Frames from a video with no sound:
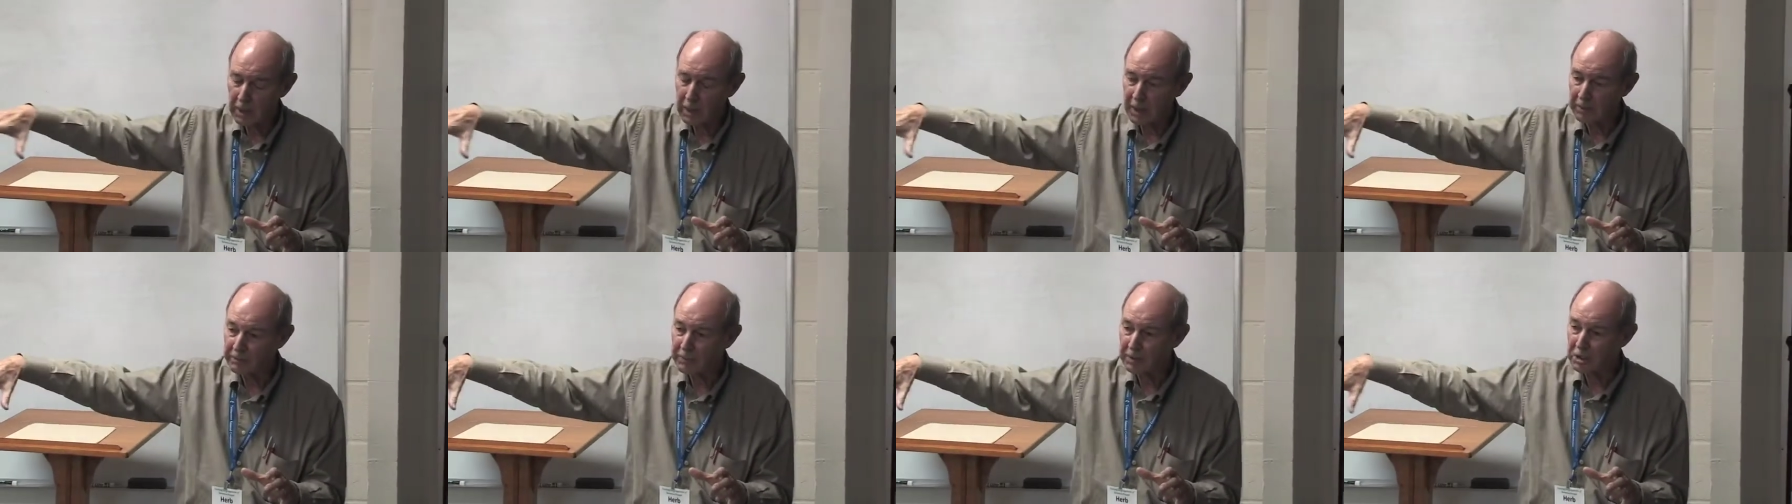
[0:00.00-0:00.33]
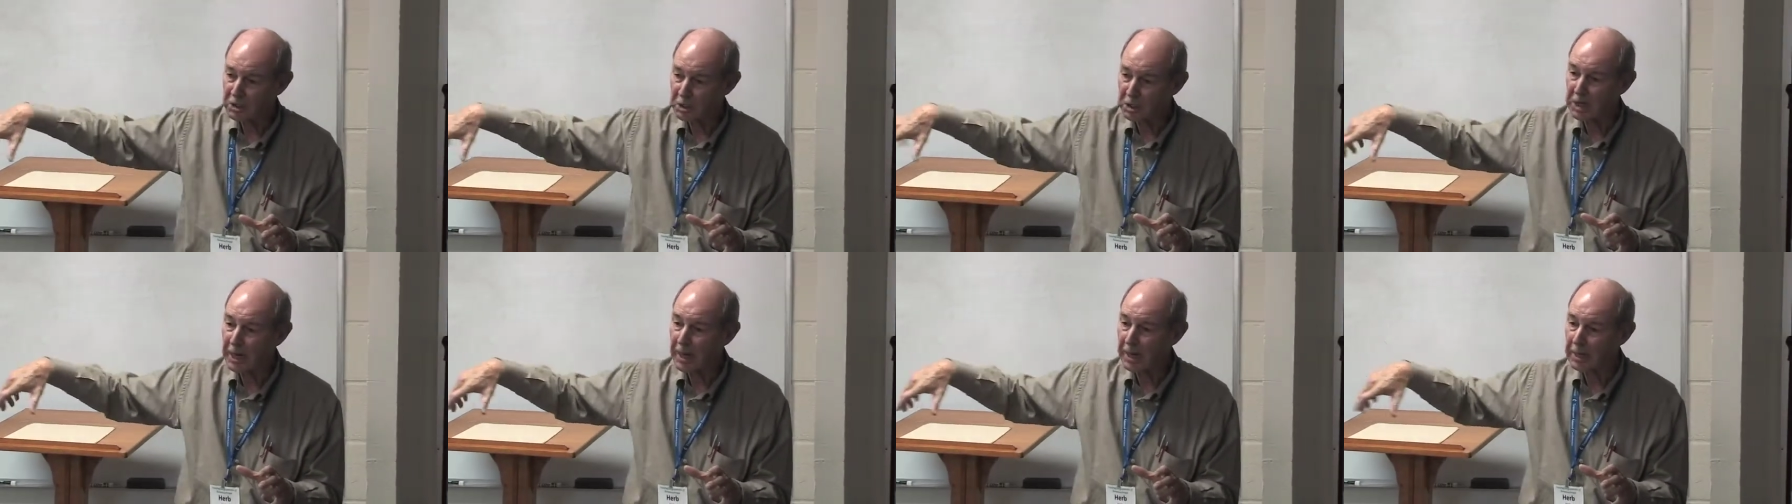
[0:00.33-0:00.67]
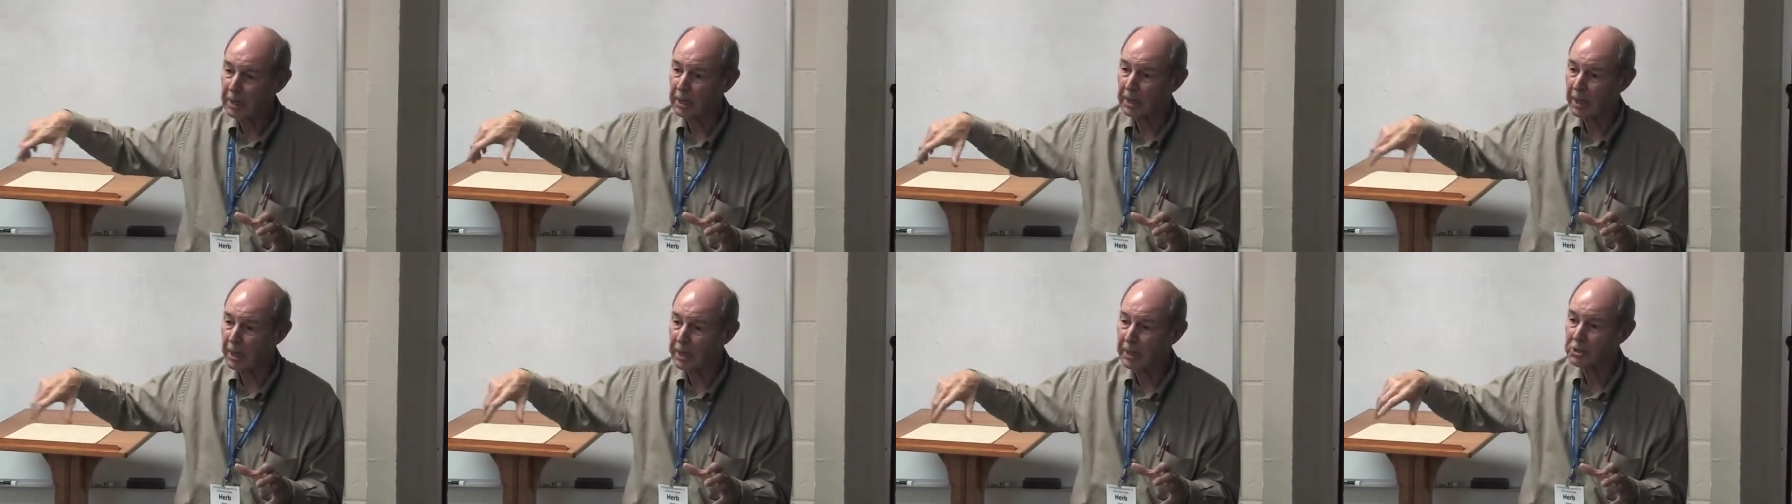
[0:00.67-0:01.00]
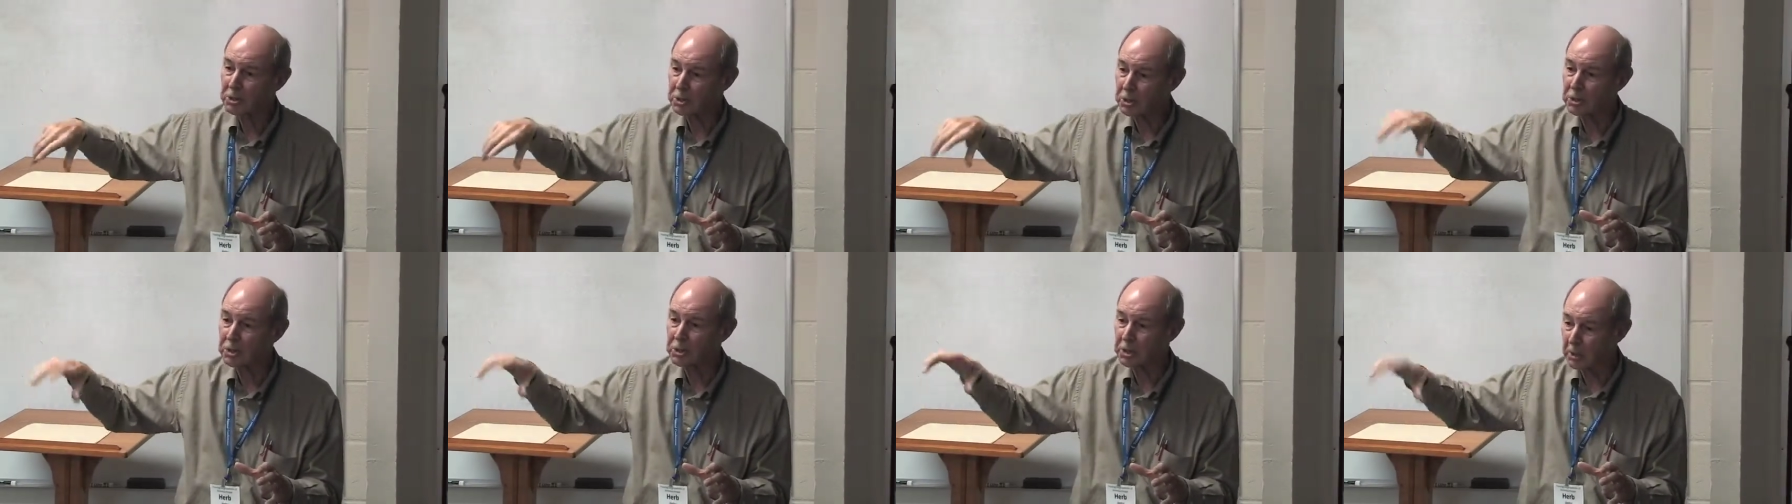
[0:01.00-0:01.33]
having
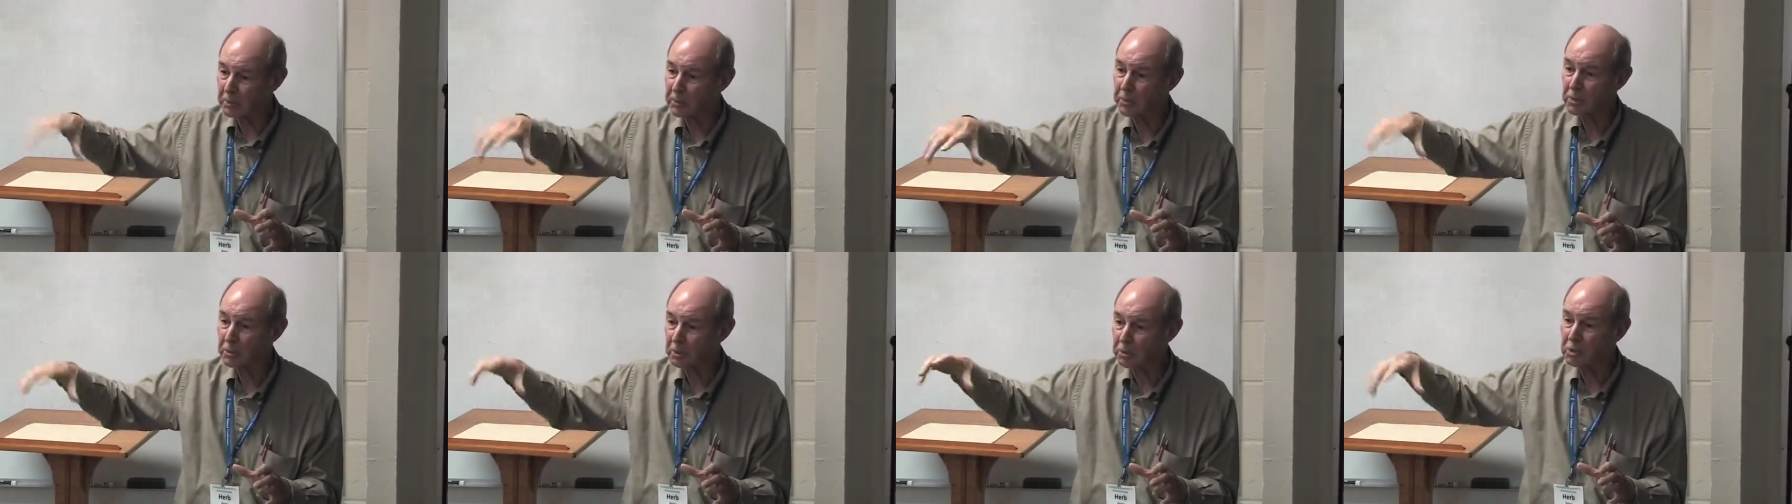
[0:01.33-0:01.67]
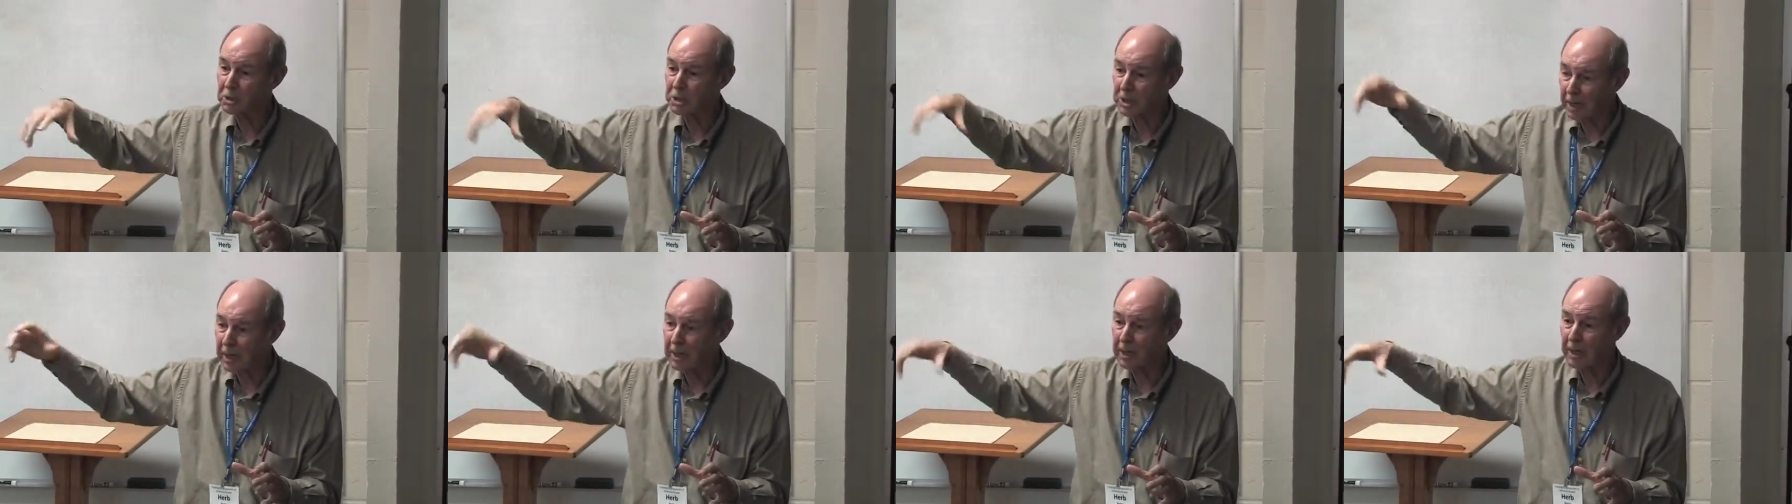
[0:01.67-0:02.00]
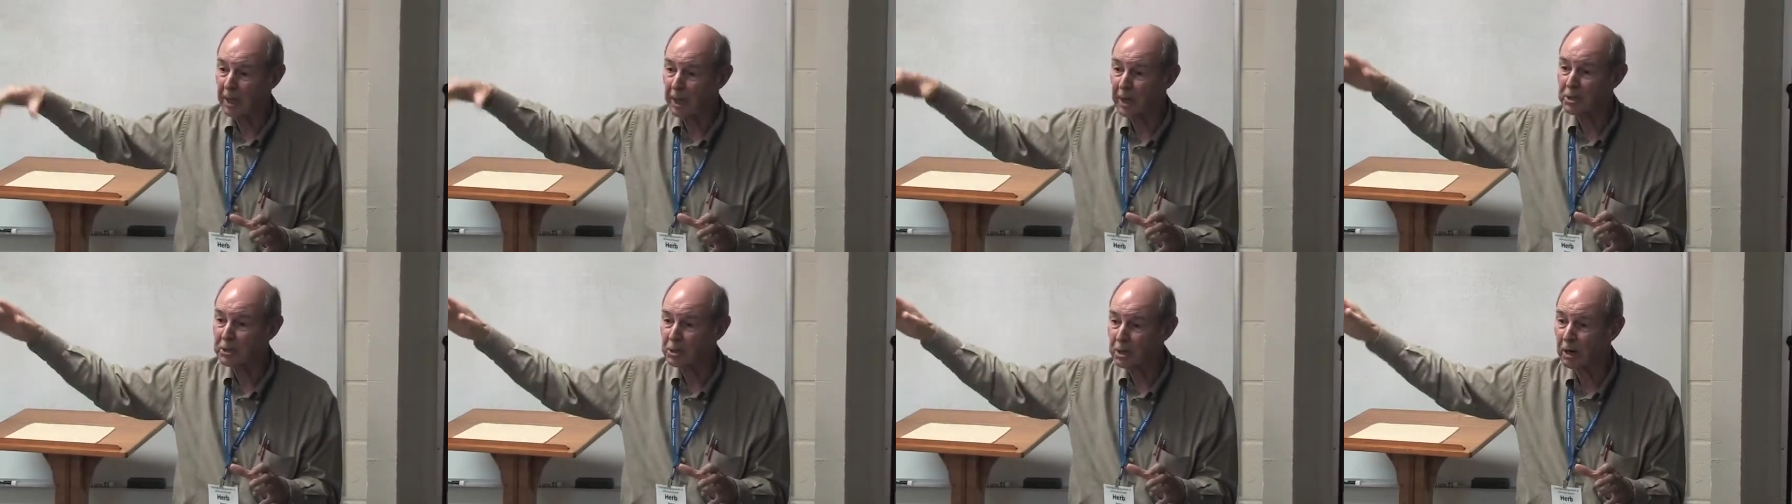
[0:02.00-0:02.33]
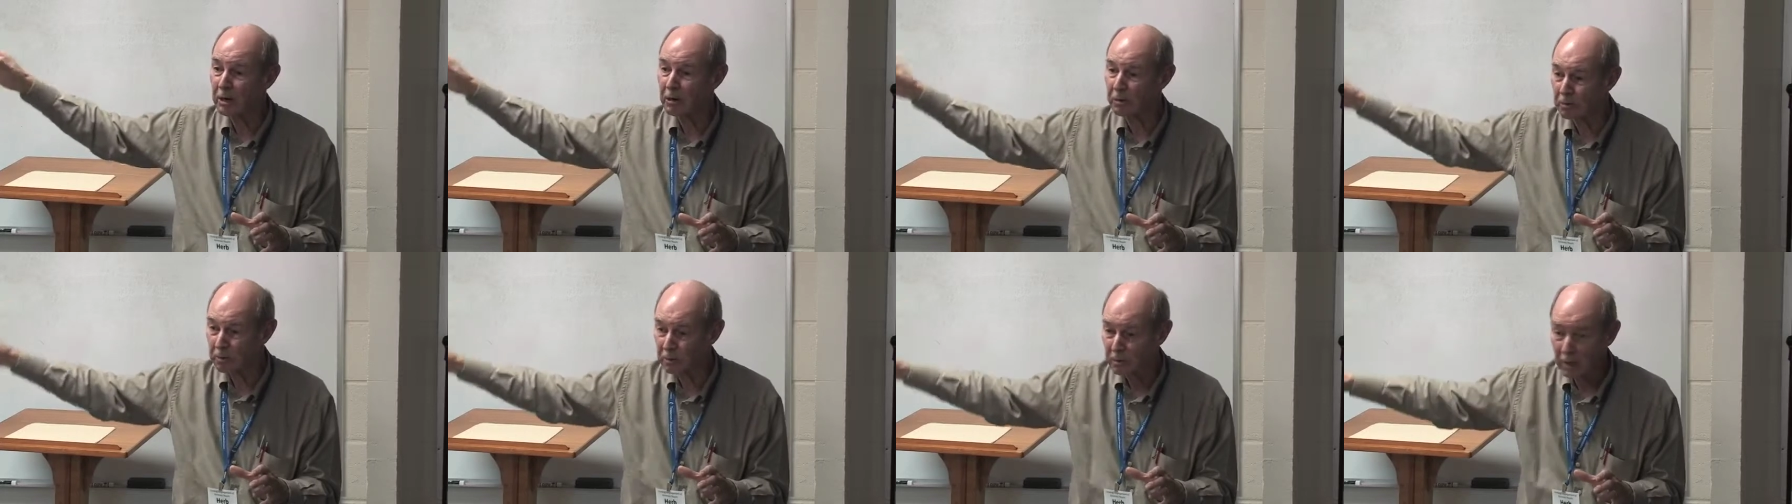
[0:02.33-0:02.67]
satellites, and some of those satellites
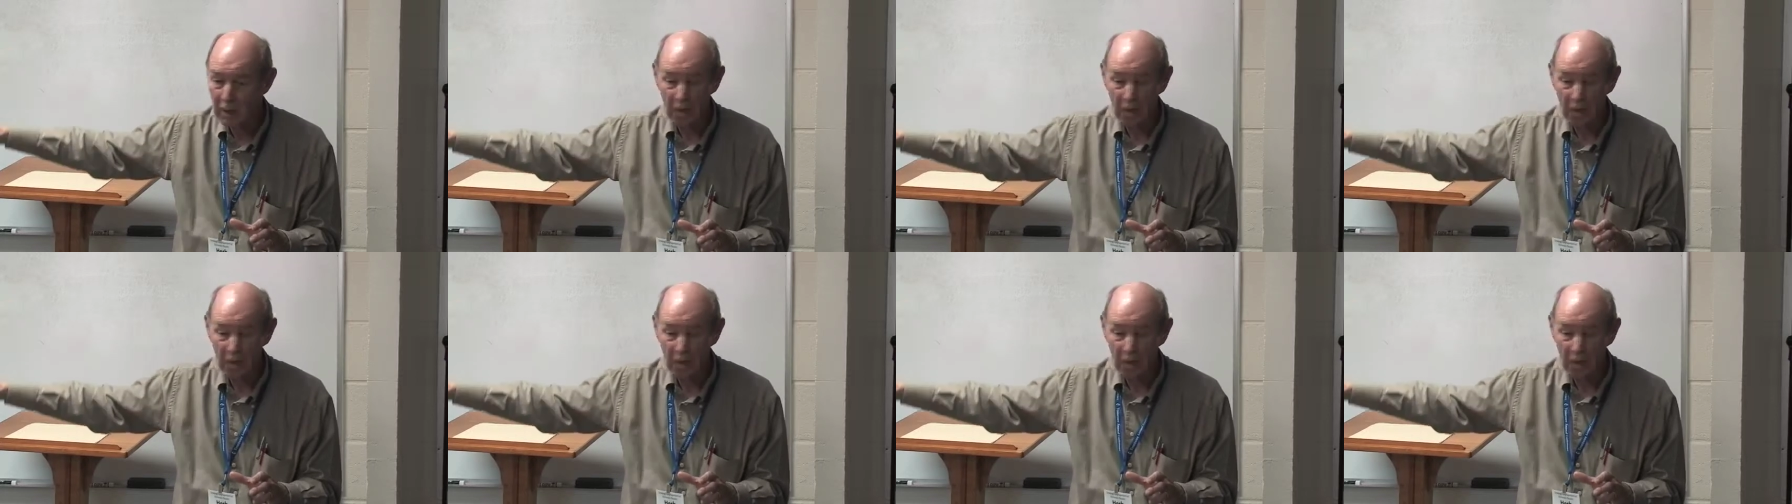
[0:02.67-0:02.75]
are